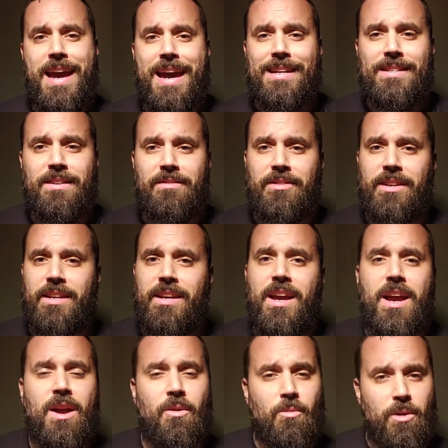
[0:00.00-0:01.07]
activity.
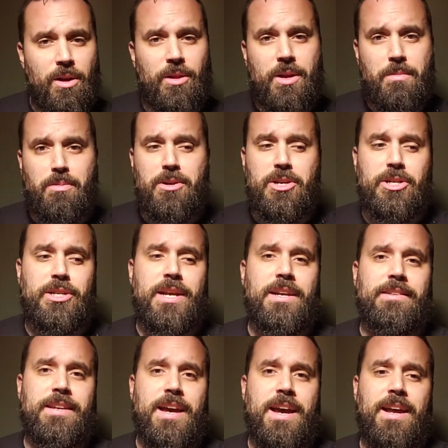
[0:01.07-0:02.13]
I really
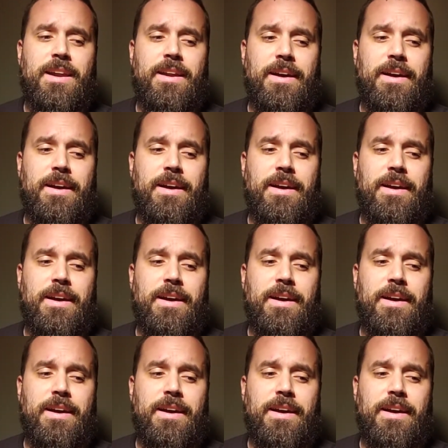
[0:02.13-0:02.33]
appreciate that.